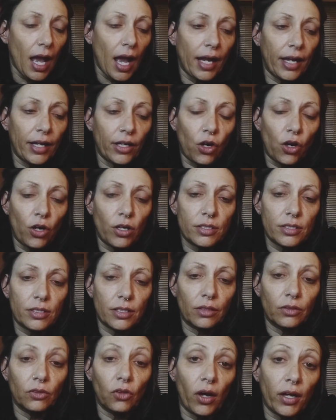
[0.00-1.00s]
and it caused
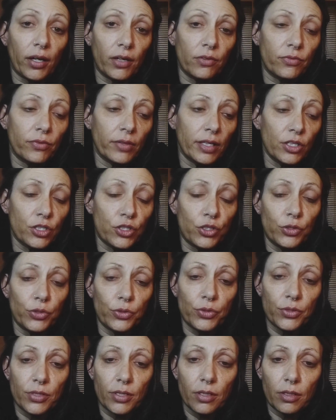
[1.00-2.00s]
a lot of
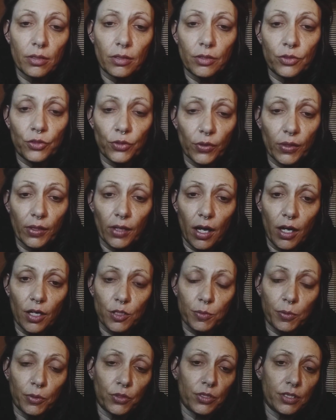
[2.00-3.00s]
issues during the
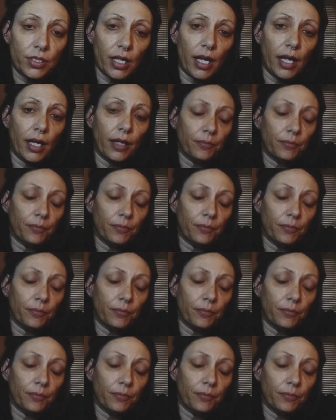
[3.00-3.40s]
hospital stay,